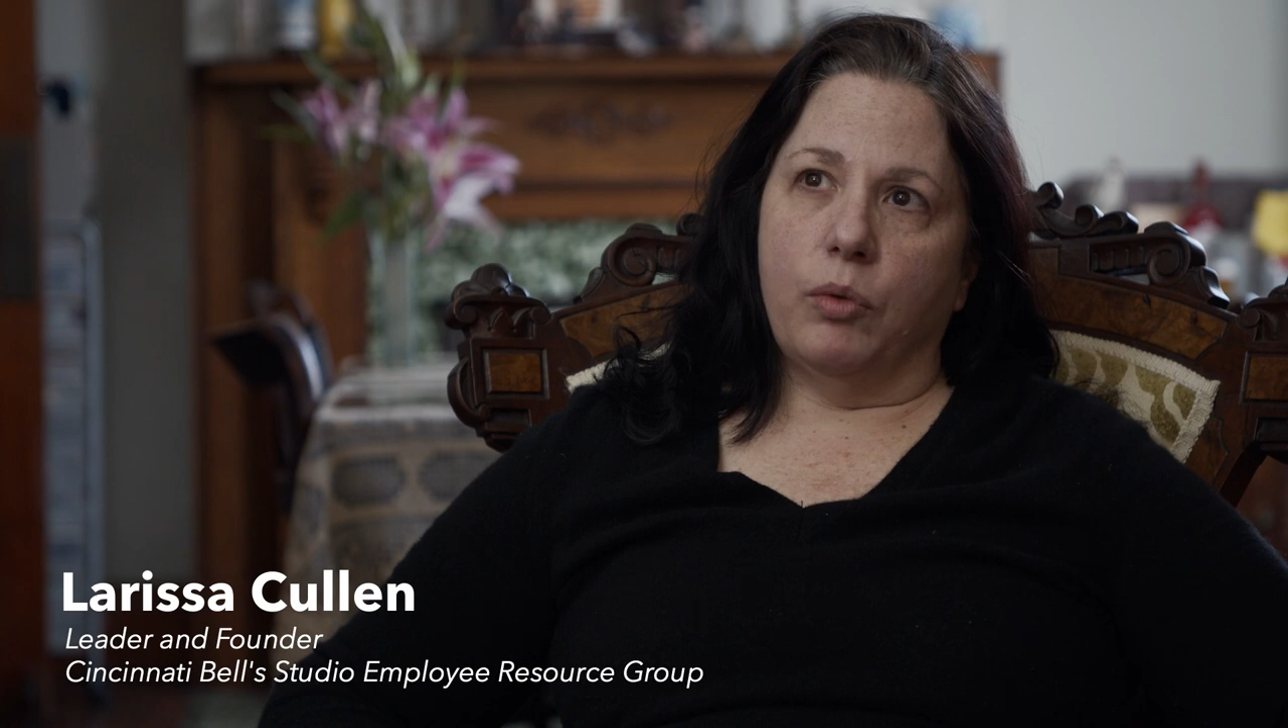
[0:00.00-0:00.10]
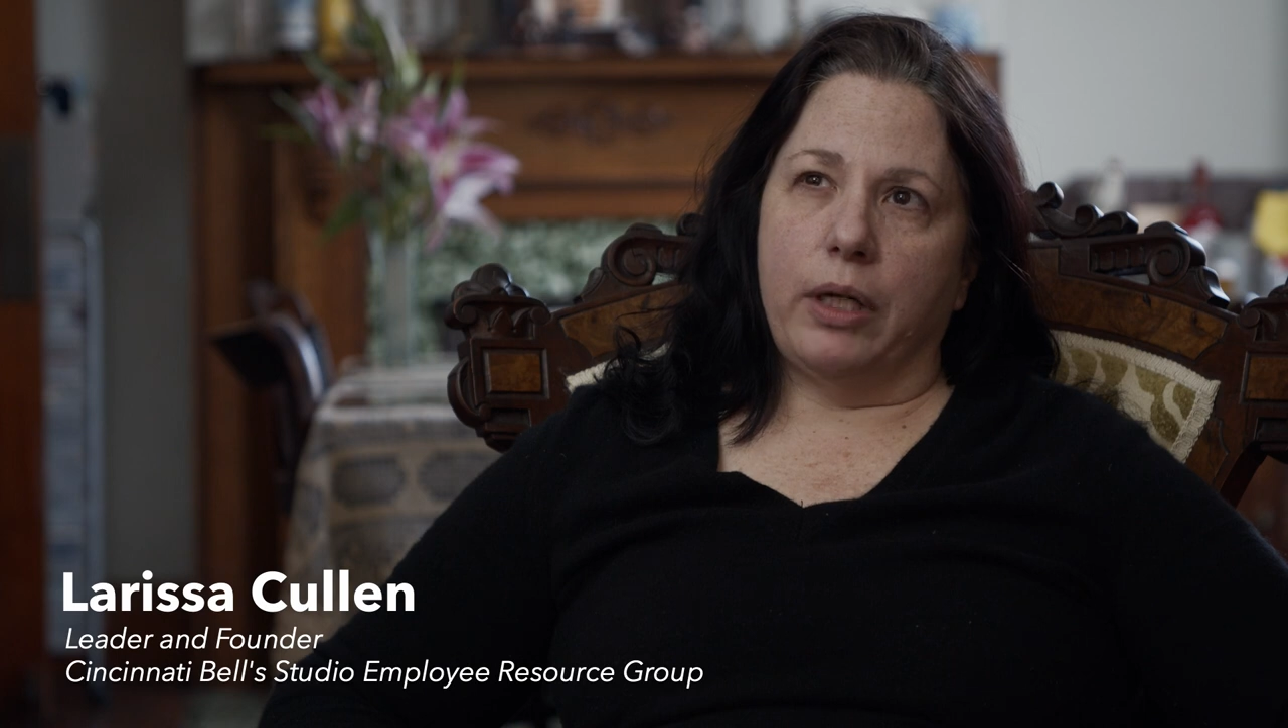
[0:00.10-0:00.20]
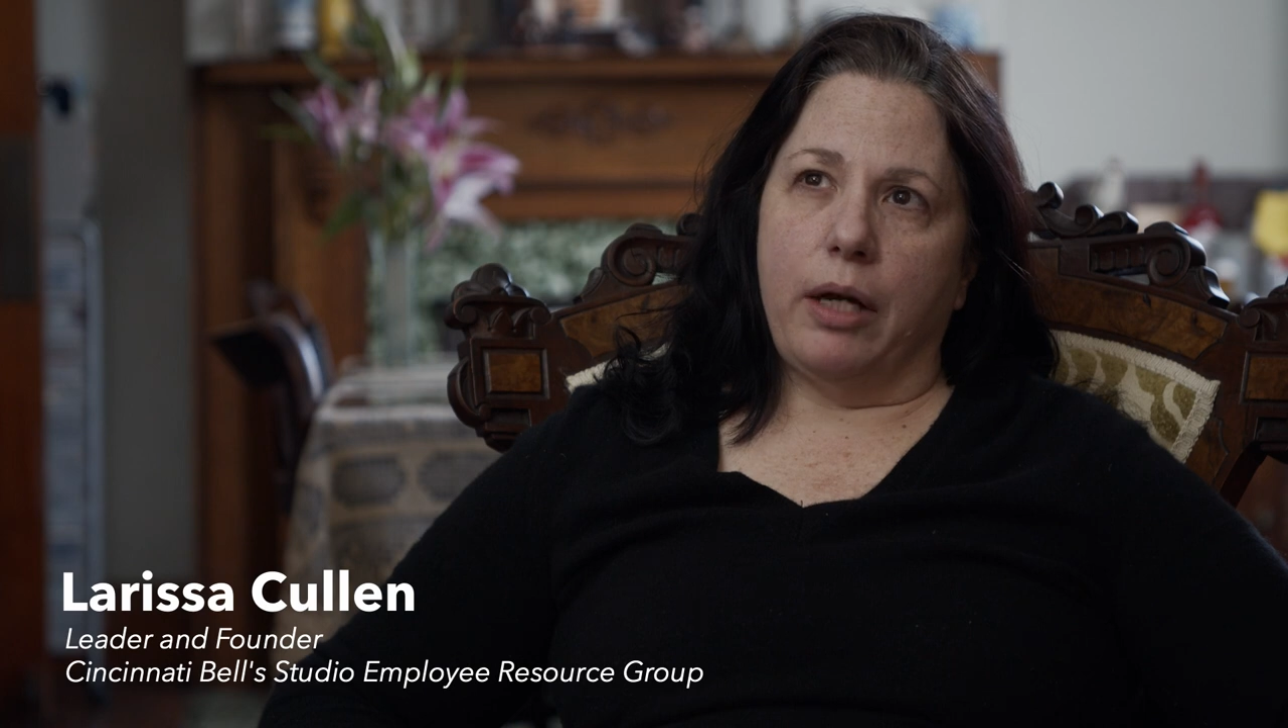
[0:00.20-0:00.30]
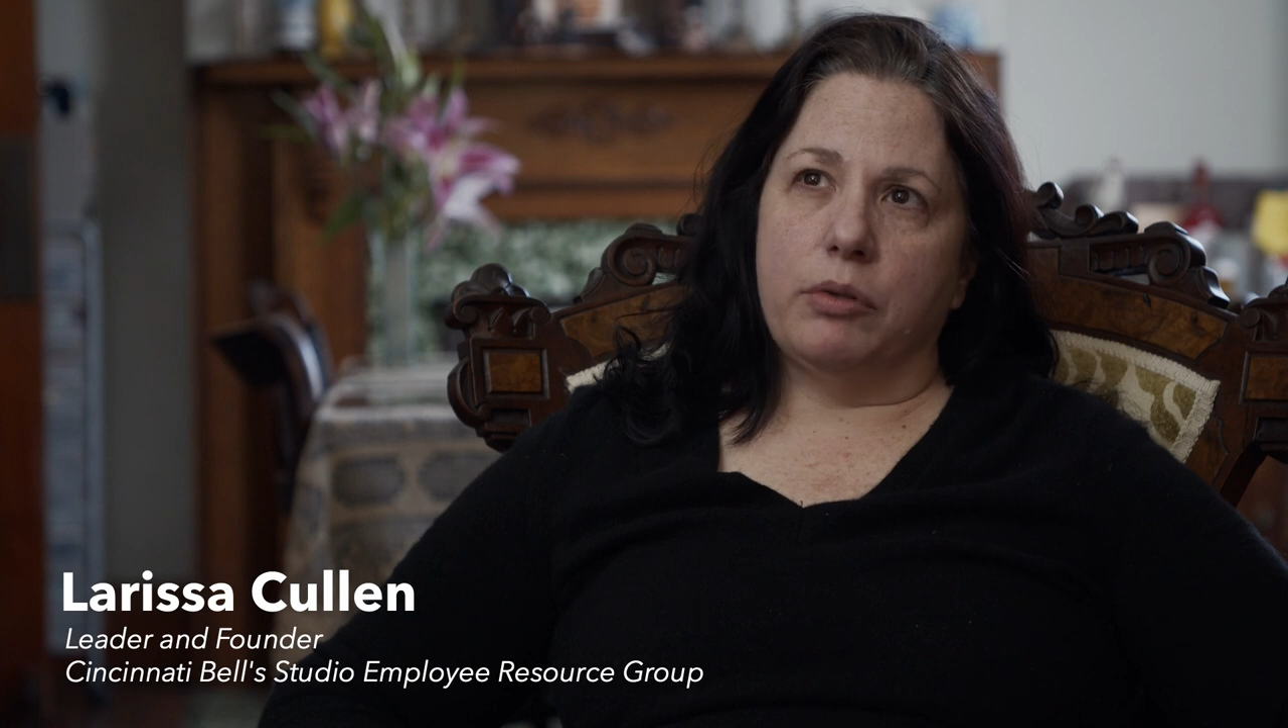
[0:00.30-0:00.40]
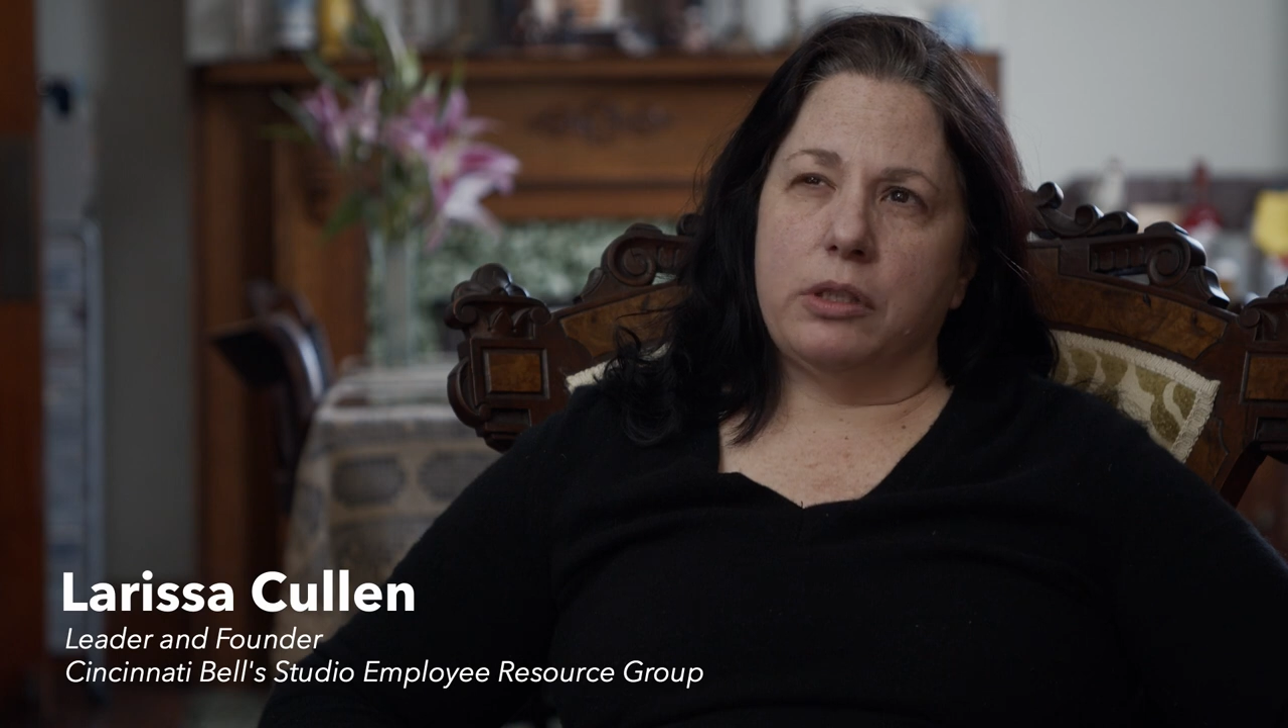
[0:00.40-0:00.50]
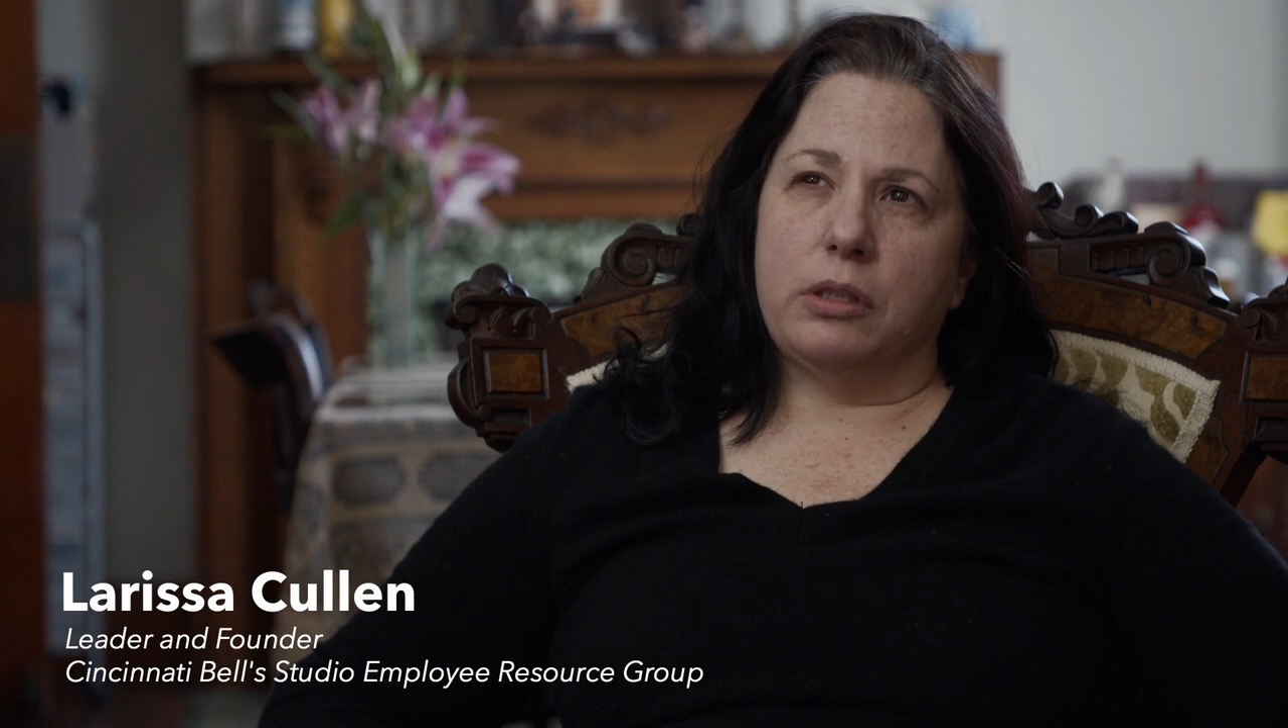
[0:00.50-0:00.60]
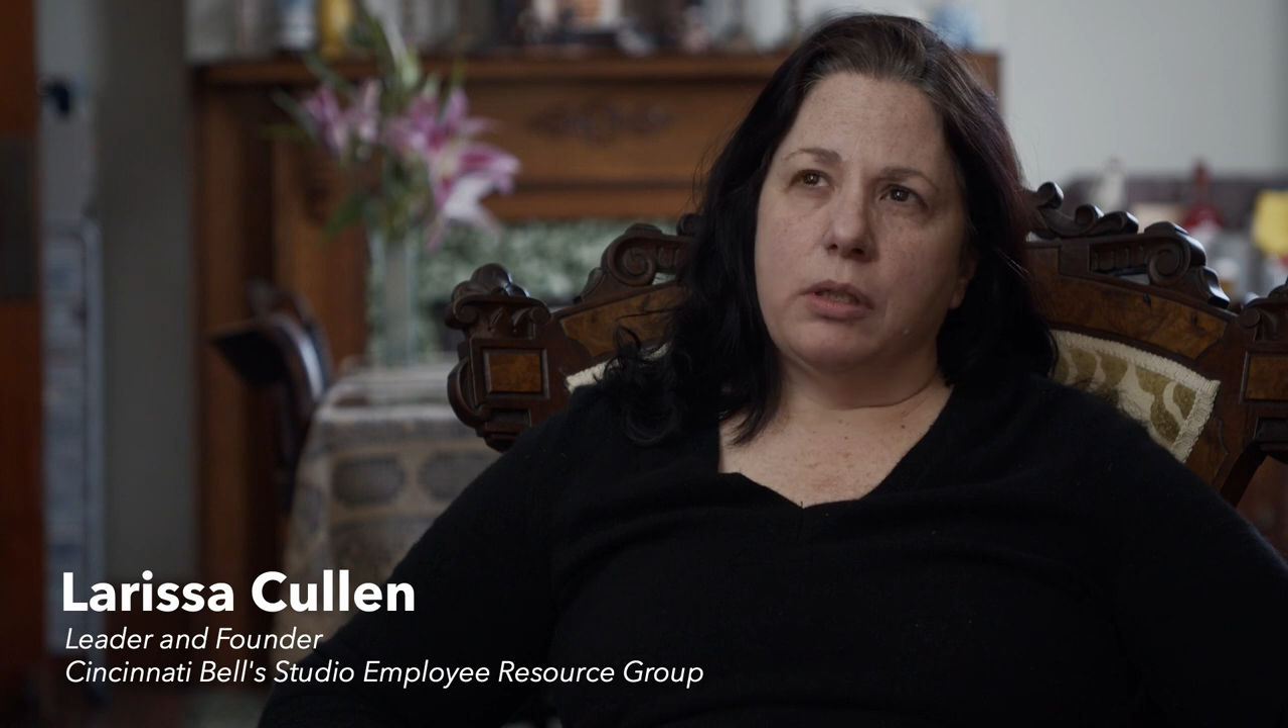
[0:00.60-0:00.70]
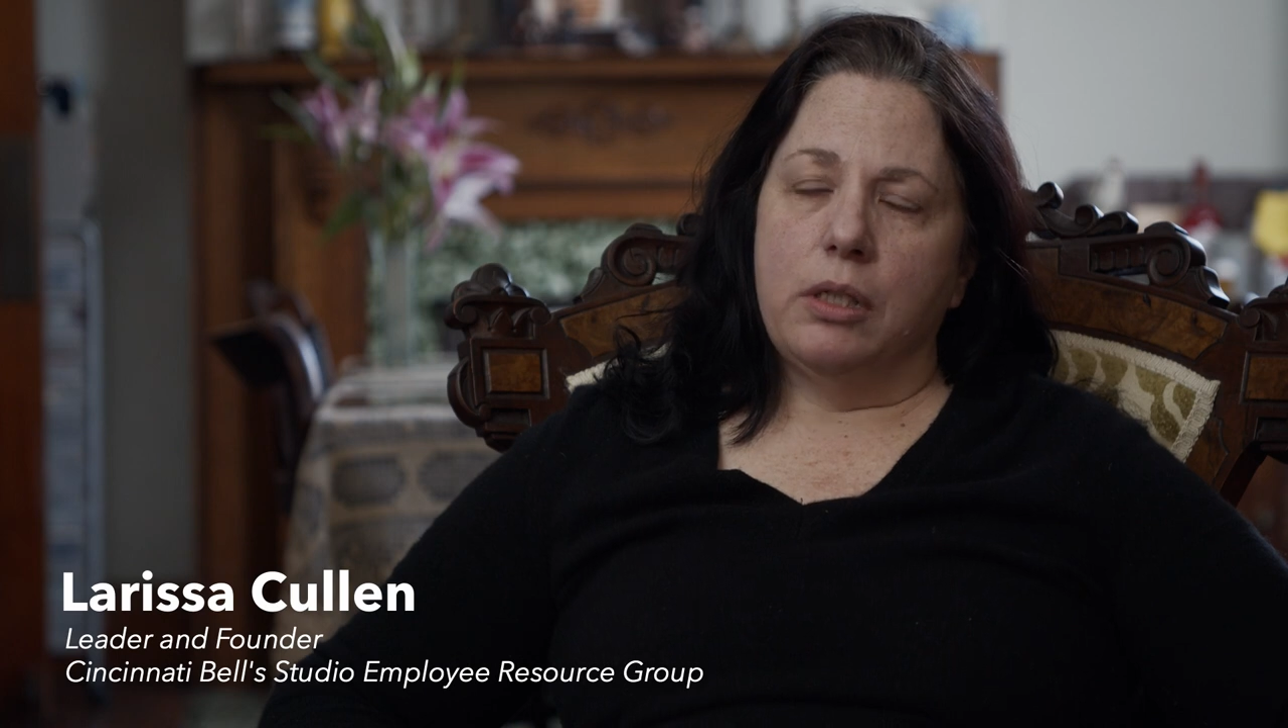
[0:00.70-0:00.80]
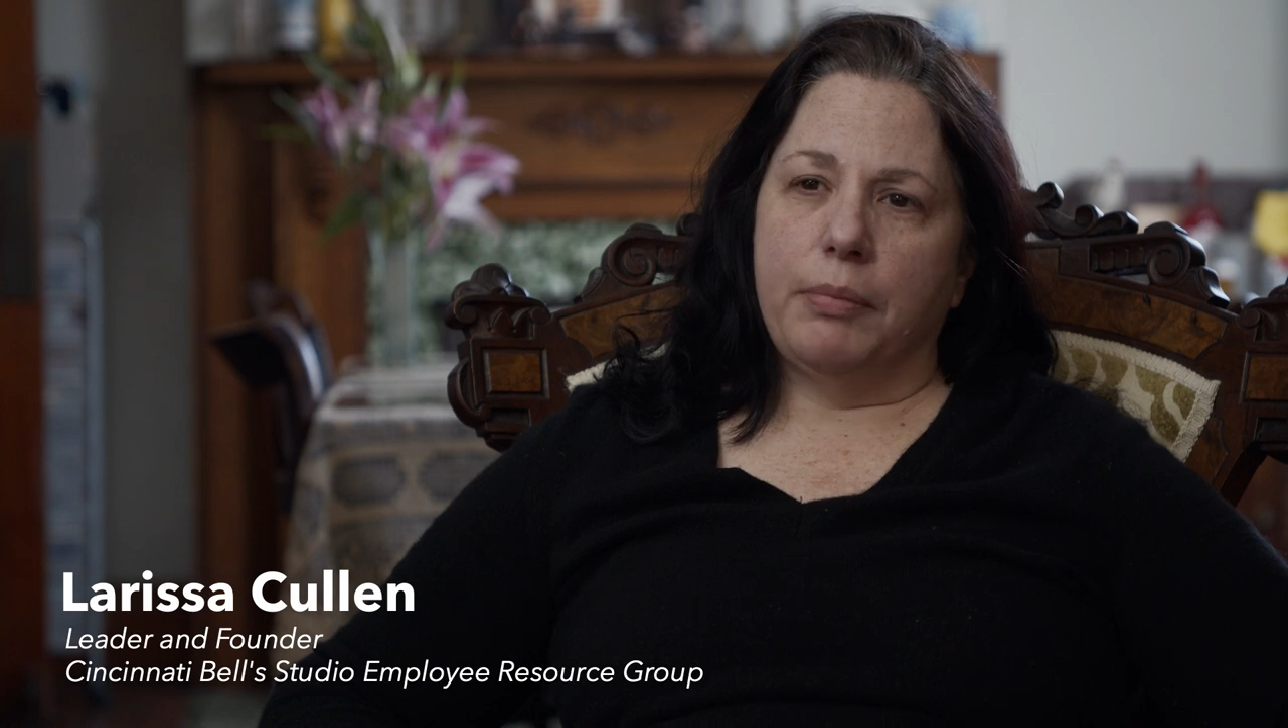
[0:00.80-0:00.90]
when I was